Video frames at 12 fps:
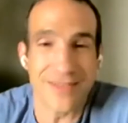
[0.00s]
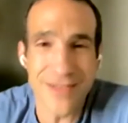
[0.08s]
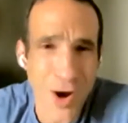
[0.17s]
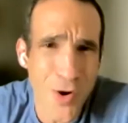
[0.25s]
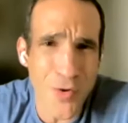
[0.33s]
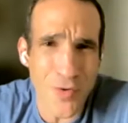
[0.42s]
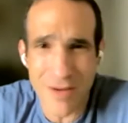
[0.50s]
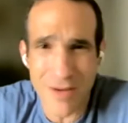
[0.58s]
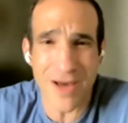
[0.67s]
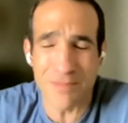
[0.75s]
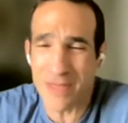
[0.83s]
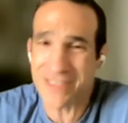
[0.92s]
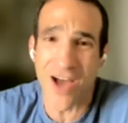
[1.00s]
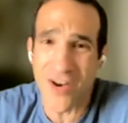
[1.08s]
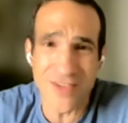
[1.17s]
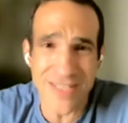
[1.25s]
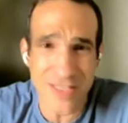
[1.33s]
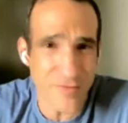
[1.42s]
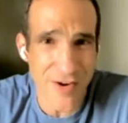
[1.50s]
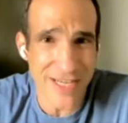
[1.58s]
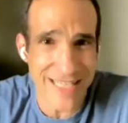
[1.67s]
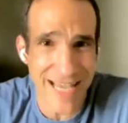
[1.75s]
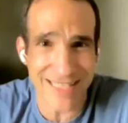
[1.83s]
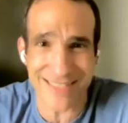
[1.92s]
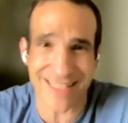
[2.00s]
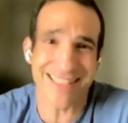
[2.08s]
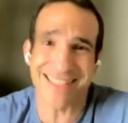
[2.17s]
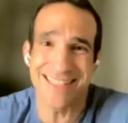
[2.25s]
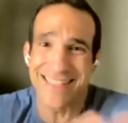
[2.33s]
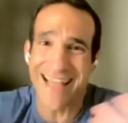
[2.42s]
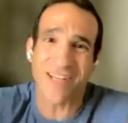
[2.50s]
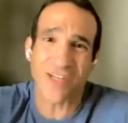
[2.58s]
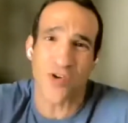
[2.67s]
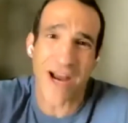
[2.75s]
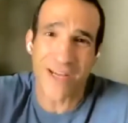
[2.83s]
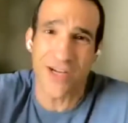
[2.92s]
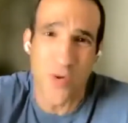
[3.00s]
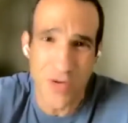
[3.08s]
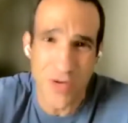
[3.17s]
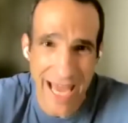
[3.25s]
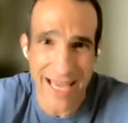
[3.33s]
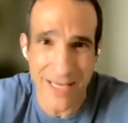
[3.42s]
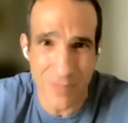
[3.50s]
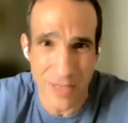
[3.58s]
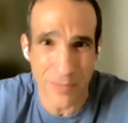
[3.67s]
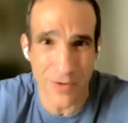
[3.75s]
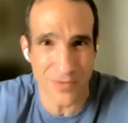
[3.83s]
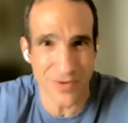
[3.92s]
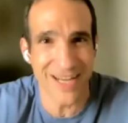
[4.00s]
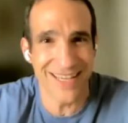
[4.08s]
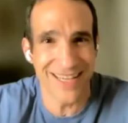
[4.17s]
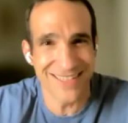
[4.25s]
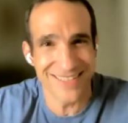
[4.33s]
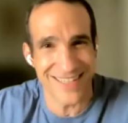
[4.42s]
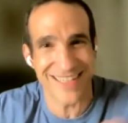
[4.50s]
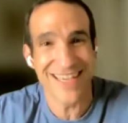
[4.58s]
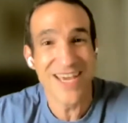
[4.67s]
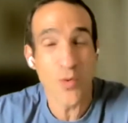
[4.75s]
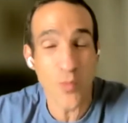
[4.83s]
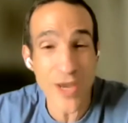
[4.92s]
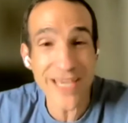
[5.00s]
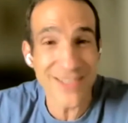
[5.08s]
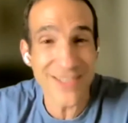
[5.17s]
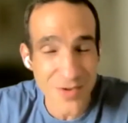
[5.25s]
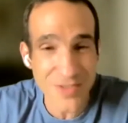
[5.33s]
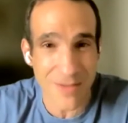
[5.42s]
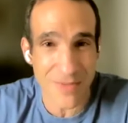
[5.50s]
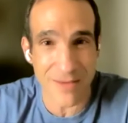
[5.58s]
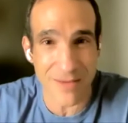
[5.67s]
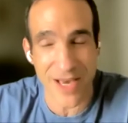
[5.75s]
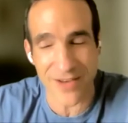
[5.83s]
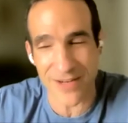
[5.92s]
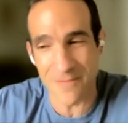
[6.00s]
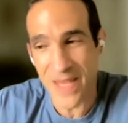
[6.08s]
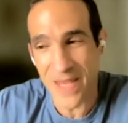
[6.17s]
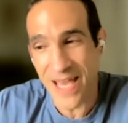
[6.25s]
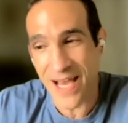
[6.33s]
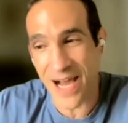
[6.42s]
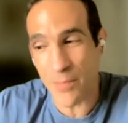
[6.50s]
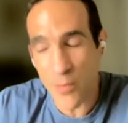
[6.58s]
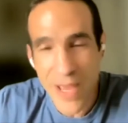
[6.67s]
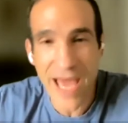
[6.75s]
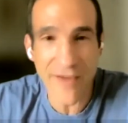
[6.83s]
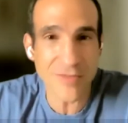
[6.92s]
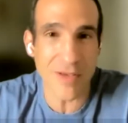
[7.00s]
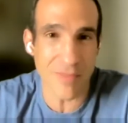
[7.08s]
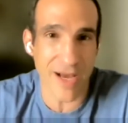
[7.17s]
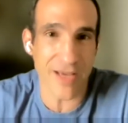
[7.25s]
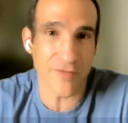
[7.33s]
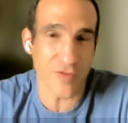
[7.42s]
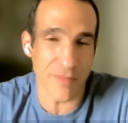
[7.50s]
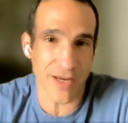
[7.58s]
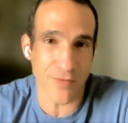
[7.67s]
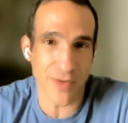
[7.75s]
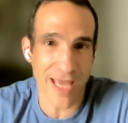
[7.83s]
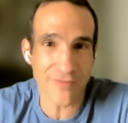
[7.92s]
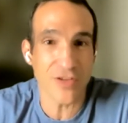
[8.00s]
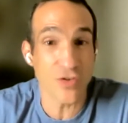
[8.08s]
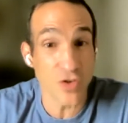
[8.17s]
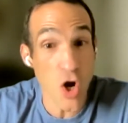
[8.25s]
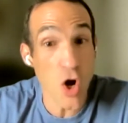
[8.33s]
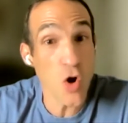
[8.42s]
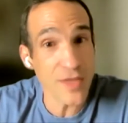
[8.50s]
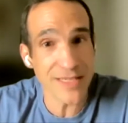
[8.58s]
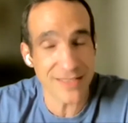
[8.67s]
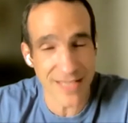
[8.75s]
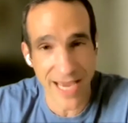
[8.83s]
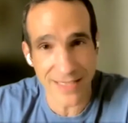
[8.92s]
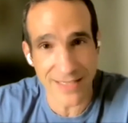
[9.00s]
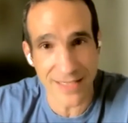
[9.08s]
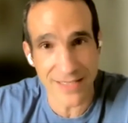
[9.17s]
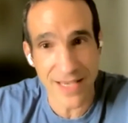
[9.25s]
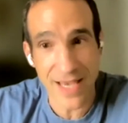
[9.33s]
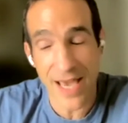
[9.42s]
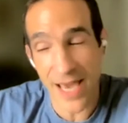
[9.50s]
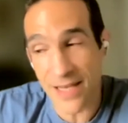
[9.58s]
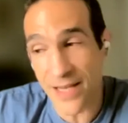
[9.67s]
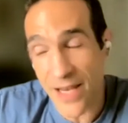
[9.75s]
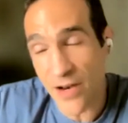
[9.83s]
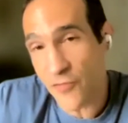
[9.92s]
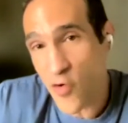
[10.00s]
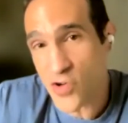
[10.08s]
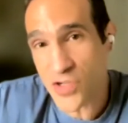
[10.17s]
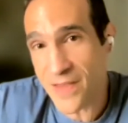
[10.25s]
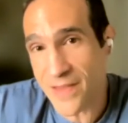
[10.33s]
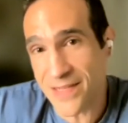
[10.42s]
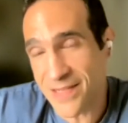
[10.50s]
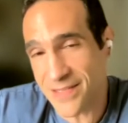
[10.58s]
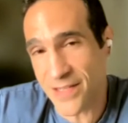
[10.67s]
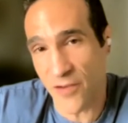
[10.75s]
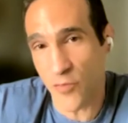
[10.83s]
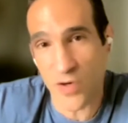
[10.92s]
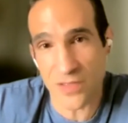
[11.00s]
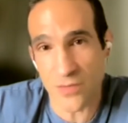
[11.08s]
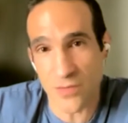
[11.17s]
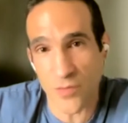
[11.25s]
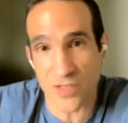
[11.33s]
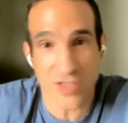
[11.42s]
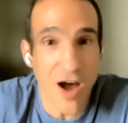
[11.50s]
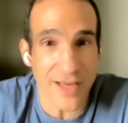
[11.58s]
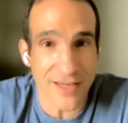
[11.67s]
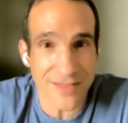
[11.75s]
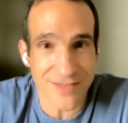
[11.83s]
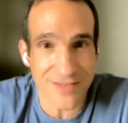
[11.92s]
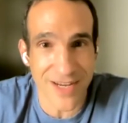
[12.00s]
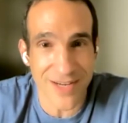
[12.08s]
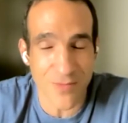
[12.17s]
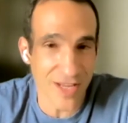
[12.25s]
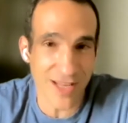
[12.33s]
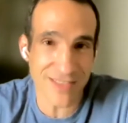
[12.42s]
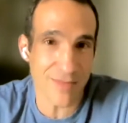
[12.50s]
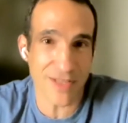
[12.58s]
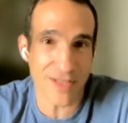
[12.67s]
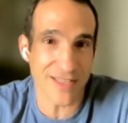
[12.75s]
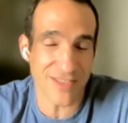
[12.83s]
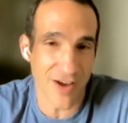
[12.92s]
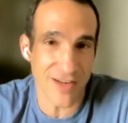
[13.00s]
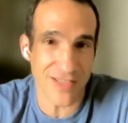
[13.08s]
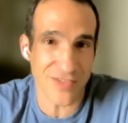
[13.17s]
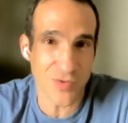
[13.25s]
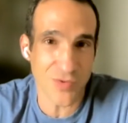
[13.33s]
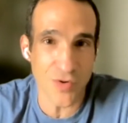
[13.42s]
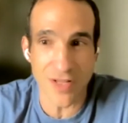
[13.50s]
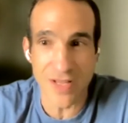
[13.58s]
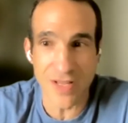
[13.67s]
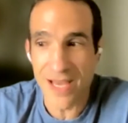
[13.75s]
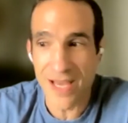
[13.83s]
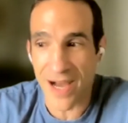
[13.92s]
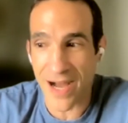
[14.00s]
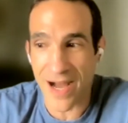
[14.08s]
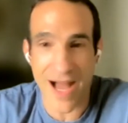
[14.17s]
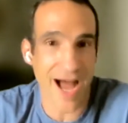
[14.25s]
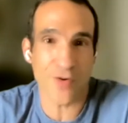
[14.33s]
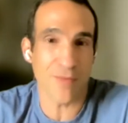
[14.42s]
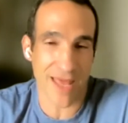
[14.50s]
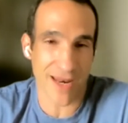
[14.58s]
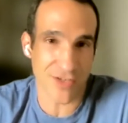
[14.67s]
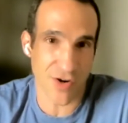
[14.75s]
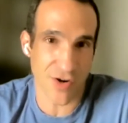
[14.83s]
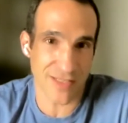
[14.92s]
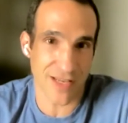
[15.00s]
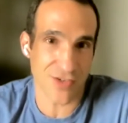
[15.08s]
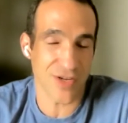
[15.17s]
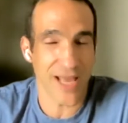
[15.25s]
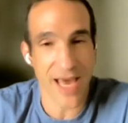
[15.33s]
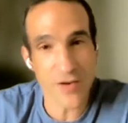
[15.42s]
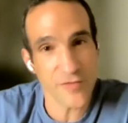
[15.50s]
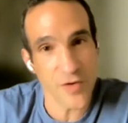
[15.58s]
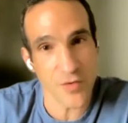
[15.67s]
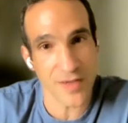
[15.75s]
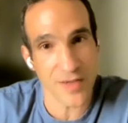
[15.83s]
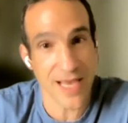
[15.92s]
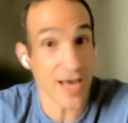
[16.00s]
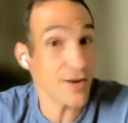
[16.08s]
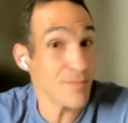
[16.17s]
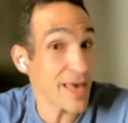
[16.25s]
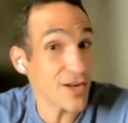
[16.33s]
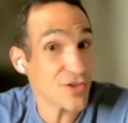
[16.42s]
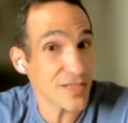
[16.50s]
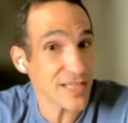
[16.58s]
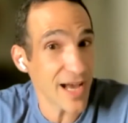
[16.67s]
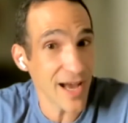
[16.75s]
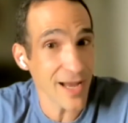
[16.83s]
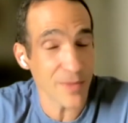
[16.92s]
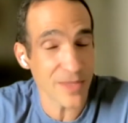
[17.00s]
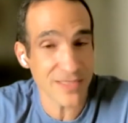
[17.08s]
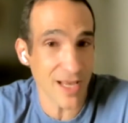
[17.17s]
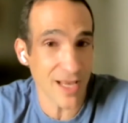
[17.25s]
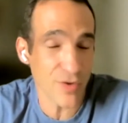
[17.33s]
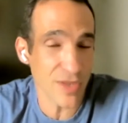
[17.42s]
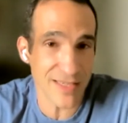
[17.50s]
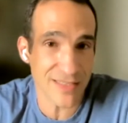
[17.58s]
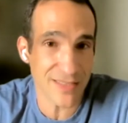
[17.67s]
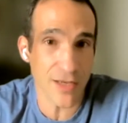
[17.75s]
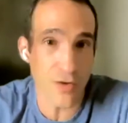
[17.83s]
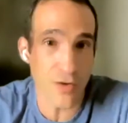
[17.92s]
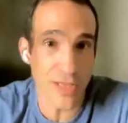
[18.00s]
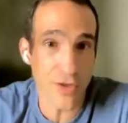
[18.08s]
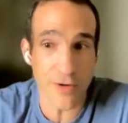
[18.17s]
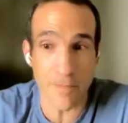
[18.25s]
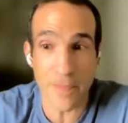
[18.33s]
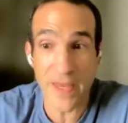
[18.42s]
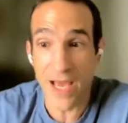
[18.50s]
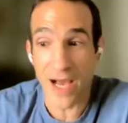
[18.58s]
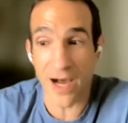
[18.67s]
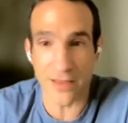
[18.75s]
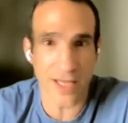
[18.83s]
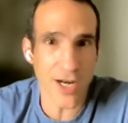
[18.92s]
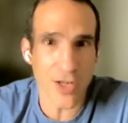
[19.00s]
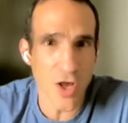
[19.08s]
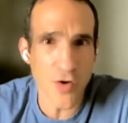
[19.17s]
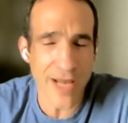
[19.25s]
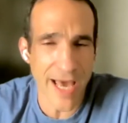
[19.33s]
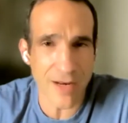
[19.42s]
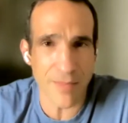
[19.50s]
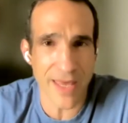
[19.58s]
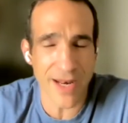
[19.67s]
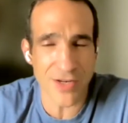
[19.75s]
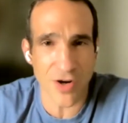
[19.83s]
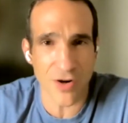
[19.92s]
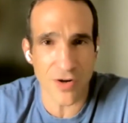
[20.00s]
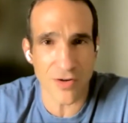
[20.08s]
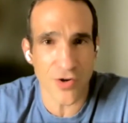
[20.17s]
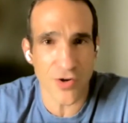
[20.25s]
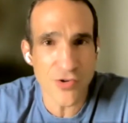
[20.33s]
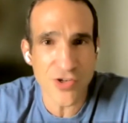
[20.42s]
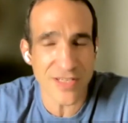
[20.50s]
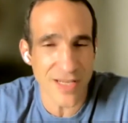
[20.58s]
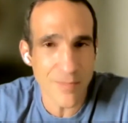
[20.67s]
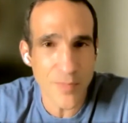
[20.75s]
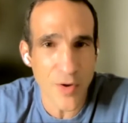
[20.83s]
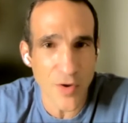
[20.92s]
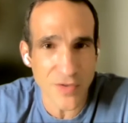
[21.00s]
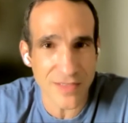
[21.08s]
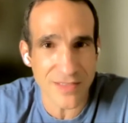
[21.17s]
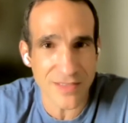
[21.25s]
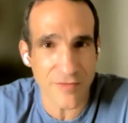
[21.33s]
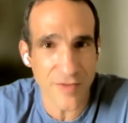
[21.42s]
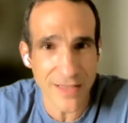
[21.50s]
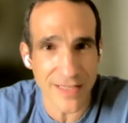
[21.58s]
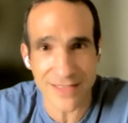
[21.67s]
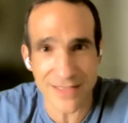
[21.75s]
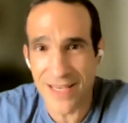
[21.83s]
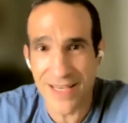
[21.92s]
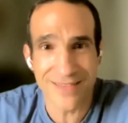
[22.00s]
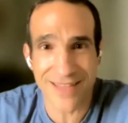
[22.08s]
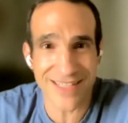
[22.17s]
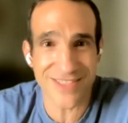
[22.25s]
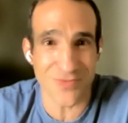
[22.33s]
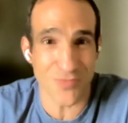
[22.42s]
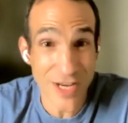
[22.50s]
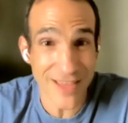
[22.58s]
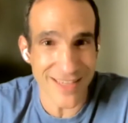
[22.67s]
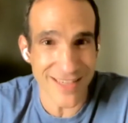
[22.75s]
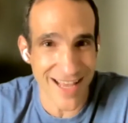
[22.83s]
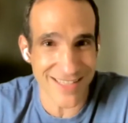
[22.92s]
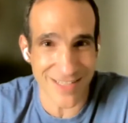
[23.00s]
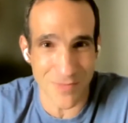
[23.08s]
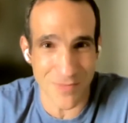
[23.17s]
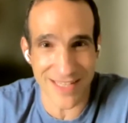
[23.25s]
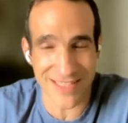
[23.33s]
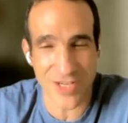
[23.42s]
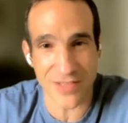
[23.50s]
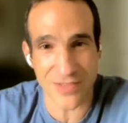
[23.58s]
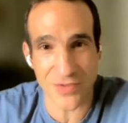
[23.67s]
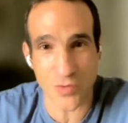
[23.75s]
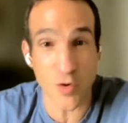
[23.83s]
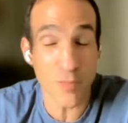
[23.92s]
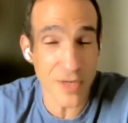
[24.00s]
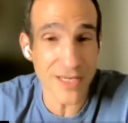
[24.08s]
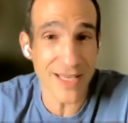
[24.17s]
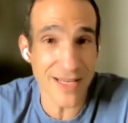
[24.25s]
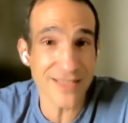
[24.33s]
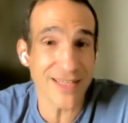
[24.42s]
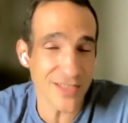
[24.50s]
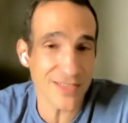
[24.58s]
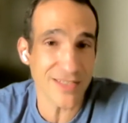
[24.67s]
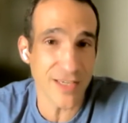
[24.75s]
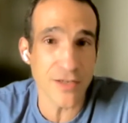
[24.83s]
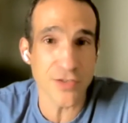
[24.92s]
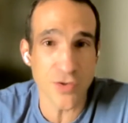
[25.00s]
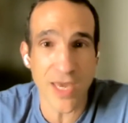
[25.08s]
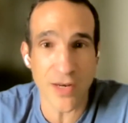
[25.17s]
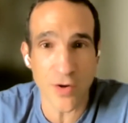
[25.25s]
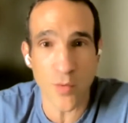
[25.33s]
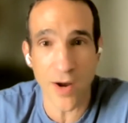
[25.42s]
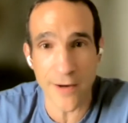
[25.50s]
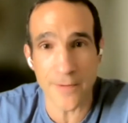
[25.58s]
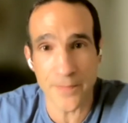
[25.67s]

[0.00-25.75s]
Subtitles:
No, come on. McDonald's is very tasty. It's not crack cocaine, people, right? Like, we can do something about it, but we have to be mindful about it. We have to know these tactics. And unfortunately, this isn't stuff we're taught. right? We're not typically taught in school how to manage our attention, how to focus, how to manage our time. It's not really a skill we learn, let alone how to manage our urges and impulses and feelings. That's really not something that's taught in school, but it is a skill you can acquire.